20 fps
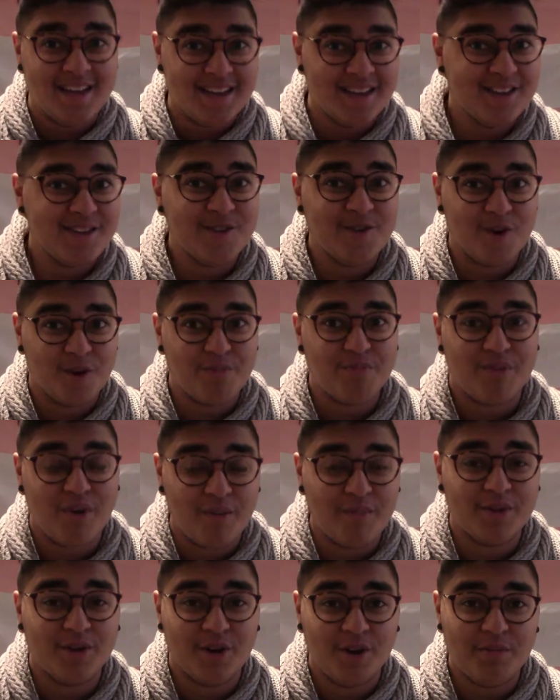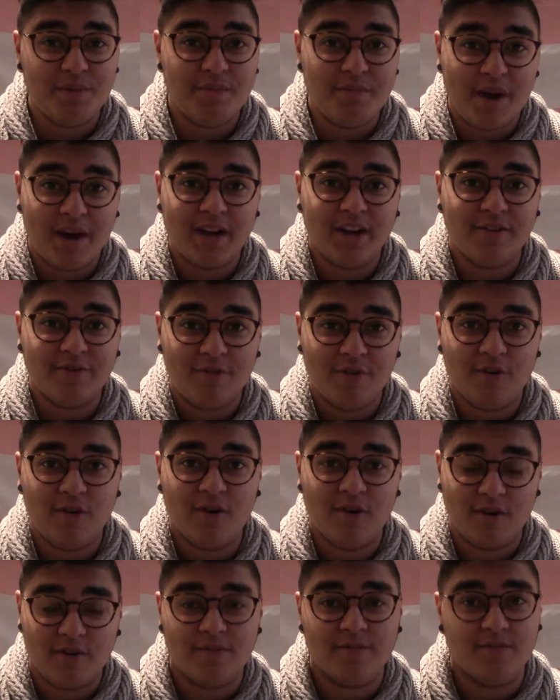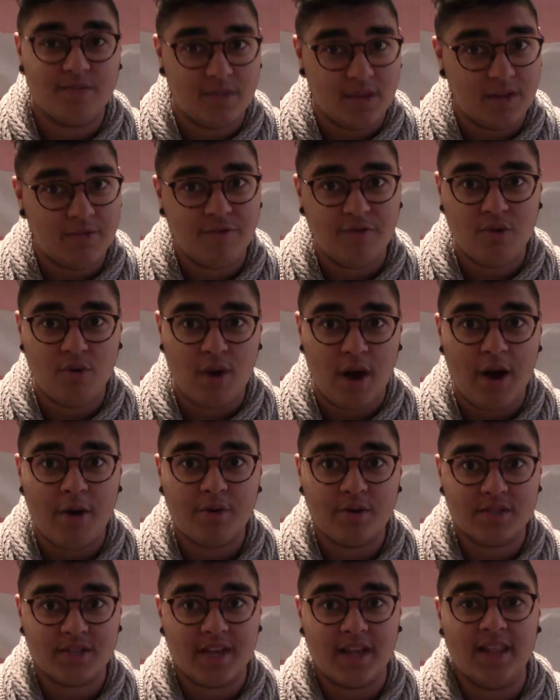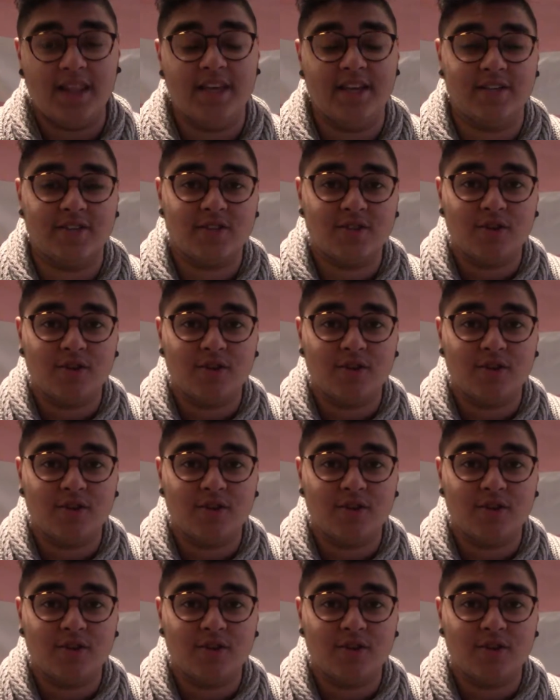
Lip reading: You're probably going to be binding for a few hours at least.